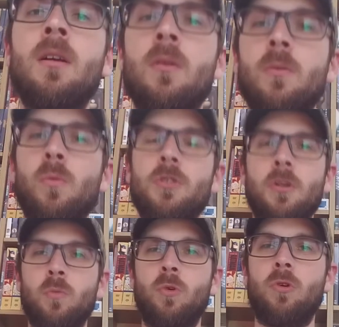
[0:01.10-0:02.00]
What's
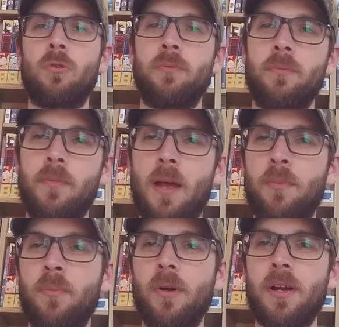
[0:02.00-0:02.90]
up, world?
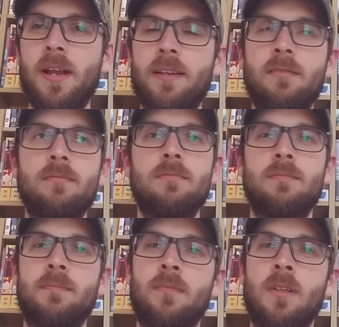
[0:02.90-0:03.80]
Happy Monday.
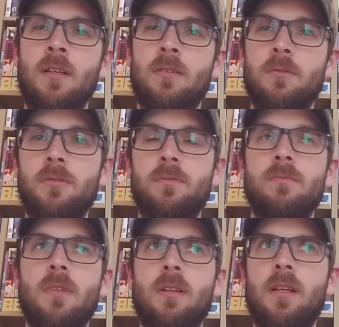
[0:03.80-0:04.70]
Well,
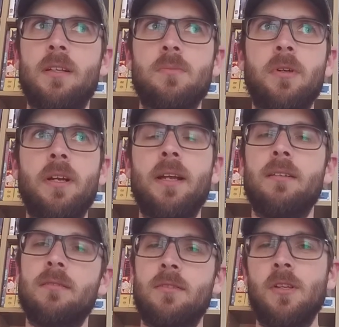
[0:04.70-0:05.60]
I think it's Monday.
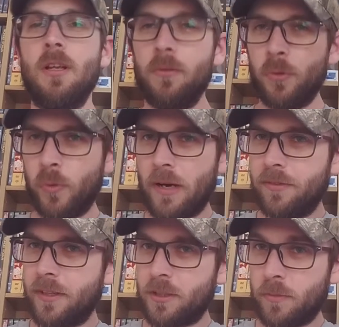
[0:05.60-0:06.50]
The way
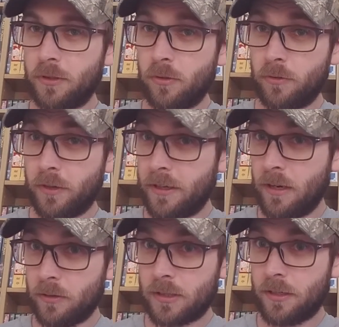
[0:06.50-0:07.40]
everything's been going right
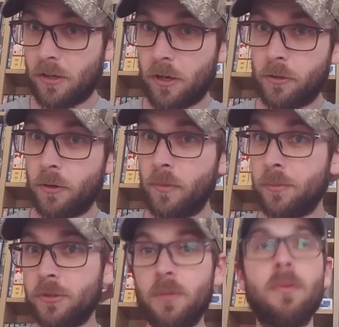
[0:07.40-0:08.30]
now, it's kind of hard to
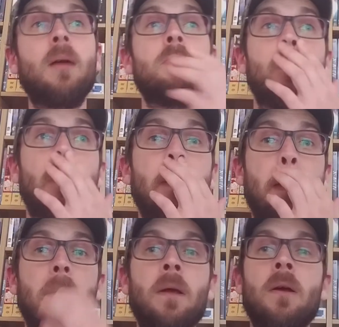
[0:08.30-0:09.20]
remember sometimes
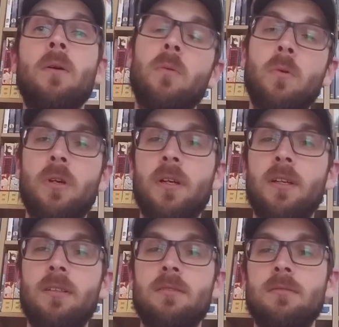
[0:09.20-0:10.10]
what
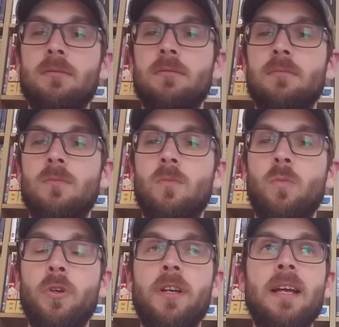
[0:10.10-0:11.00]
uh
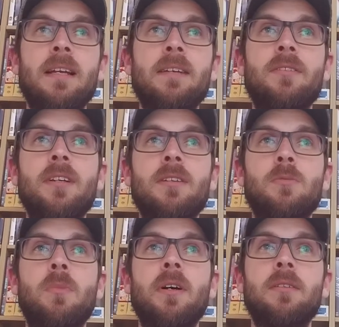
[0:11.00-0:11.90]
what day it even is,
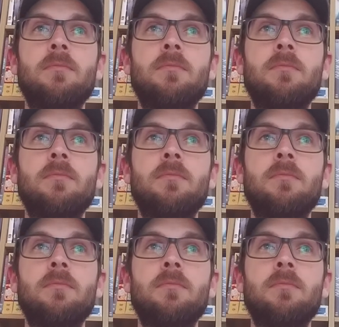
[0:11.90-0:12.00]
but